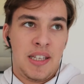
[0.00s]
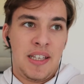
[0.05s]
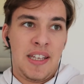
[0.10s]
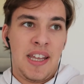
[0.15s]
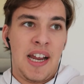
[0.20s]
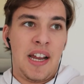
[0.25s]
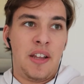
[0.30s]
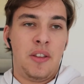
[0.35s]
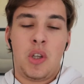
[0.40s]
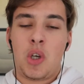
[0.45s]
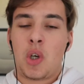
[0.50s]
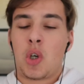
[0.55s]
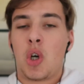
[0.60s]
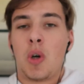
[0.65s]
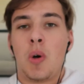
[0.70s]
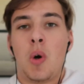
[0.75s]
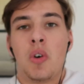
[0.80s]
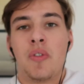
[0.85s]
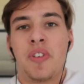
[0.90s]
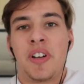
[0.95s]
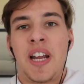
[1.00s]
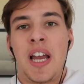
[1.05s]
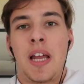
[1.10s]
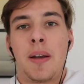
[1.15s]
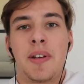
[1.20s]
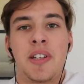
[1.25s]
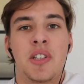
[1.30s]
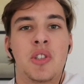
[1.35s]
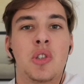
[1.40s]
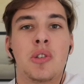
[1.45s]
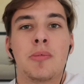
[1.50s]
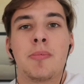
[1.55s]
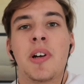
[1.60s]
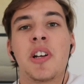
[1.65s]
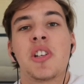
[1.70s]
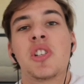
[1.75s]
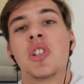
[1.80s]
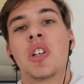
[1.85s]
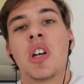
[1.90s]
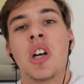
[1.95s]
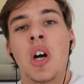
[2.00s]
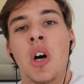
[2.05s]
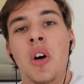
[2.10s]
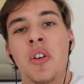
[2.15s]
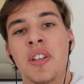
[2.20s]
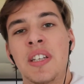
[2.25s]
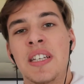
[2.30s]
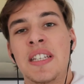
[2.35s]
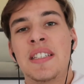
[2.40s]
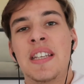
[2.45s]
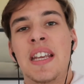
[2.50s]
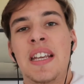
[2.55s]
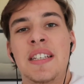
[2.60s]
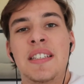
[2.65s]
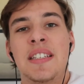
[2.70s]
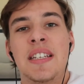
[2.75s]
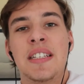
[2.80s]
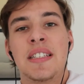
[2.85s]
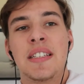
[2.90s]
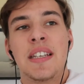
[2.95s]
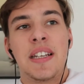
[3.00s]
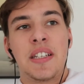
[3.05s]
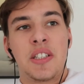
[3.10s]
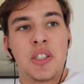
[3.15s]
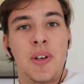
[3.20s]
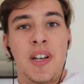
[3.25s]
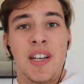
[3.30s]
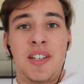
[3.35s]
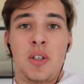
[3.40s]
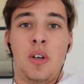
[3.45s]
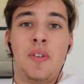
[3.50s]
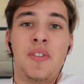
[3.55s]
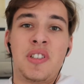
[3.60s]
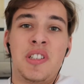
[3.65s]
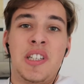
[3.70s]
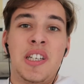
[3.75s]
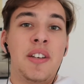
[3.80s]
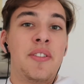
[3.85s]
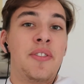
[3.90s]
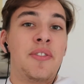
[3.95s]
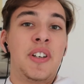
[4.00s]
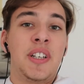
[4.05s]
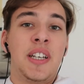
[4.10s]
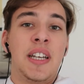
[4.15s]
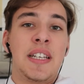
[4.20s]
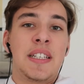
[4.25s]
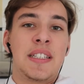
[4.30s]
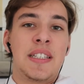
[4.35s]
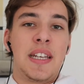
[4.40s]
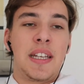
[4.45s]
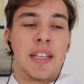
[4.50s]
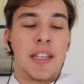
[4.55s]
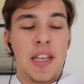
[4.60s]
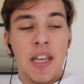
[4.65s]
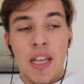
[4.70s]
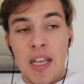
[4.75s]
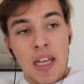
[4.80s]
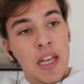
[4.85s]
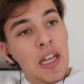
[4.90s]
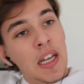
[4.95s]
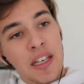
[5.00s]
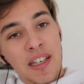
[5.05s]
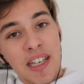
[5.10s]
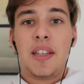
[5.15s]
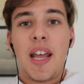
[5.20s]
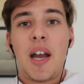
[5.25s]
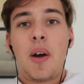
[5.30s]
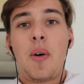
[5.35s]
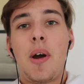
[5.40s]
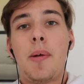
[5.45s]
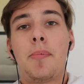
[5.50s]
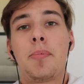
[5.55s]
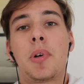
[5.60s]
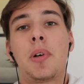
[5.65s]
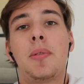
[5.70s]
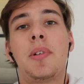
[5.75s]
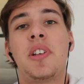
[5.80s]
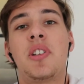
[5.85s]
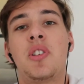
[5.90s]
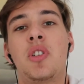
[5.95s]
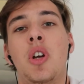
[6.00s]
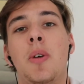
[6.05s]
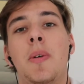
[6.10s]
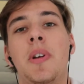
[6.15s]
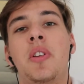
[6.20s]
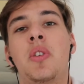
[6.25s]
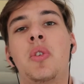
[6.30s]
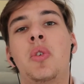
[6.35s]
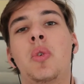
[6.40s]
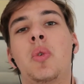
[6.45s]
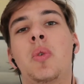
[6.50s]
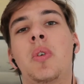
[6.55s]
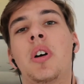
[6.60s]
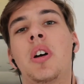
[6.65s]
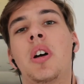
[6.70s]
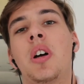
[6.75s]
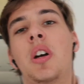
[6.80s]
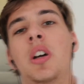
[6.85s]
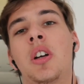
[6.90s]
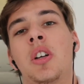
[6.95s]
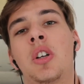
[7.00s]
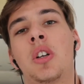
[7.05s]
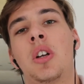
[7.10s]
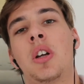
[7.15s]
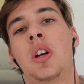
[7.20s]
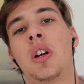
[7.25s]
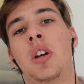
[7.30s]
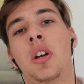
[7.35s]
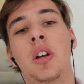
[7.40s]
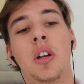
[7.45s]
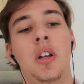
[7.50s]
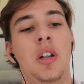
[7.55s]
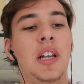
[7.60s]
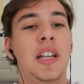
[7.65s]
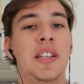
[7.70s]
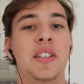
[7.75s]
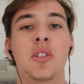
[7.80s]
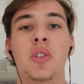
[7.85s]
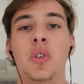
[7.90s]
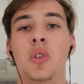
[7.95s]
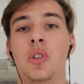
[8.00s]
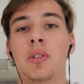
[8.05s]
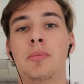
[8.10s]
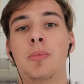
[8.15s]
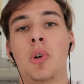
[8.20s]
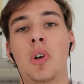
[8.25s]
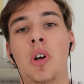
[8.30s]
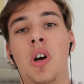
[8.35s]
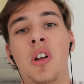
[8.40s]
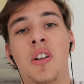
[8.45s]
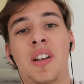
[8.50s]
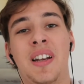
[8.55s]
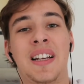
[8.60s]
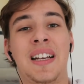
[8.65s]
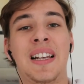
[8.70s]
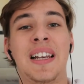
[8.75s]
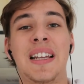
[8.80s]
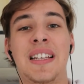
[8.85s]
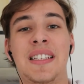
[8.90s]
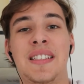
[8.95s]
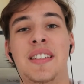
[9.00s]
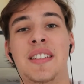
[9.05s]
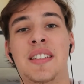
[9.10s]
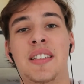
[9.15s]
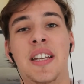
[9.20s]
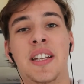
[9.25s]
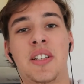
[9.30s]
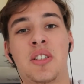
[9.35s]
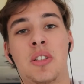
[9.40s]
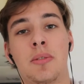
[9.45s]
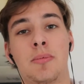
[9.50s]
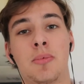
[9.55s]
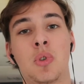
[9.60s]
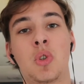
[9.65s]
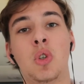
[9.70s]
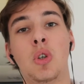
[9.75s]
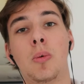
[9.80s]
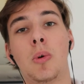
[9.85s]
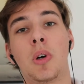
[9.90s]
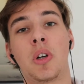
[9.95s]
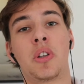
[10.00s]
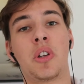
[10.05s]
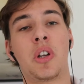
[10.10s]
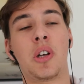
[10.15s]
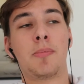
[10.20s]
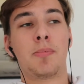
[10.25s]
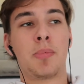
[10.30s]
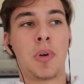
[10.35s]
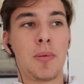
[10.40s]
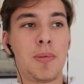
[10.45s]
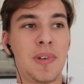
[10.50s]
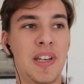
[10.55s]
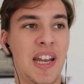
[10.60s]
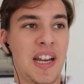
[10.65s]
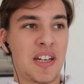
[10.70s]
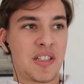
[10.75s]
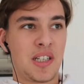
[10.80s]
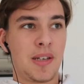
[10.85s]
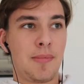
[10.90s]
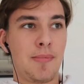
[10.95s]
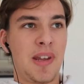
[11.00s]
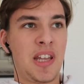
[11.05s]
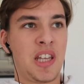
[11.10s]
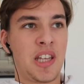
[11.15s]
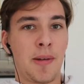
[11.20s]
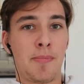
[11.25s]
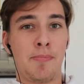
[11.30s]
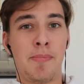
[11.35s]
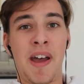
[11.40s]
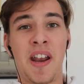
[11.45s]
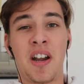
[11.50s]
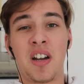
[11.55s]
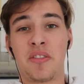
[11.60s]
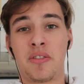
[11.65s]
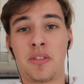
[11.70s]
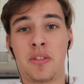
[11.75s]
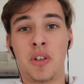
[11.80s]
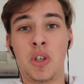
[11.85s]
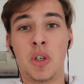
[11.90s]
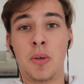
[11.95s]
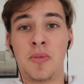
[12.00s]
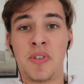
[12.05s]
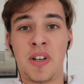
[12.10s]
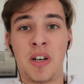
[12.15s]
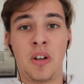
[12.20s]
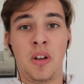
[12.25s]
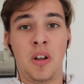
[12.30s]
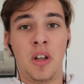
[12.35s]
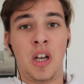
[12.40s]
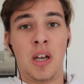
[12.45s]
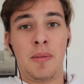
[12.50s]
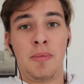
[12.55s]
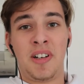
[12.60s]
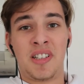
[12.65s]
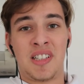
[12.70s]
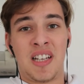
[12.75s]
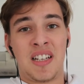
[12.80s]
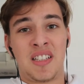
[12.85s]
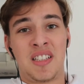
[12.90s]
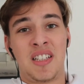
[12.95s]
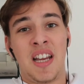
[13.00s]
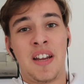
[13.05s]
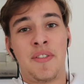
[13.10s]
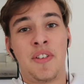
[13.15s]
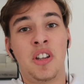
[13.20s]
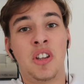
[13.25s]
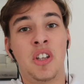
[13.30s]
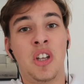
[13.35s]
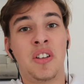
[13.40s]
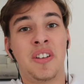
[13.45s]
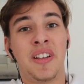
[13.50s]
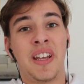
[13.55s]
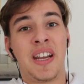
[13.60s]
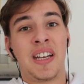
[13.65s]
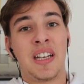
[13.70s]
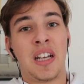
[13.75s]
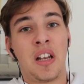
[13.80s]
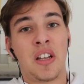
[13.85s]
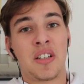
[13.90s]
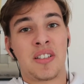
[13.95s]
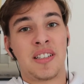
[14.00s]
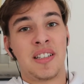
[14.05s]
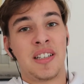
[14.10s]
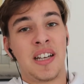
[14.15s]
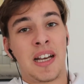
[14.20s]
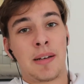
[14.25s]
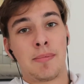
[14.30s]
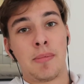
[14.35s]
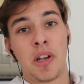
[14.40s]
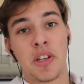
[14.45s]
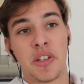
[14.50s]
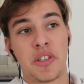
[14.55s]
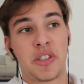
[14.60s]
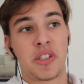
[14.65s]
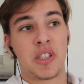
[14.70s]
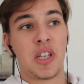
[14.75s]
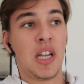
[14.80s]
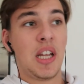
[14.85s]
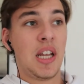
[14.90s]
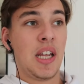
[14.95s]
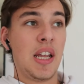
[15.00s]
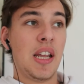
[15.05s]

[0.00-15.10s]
not go over calories too much on these days. So that's obviously freaking sick. Now I'm probably just going to listen to some more online classes, get some schoolwork done, probably actually make a banner for the YouTube channel because I actually haven't done that in the last 9 months,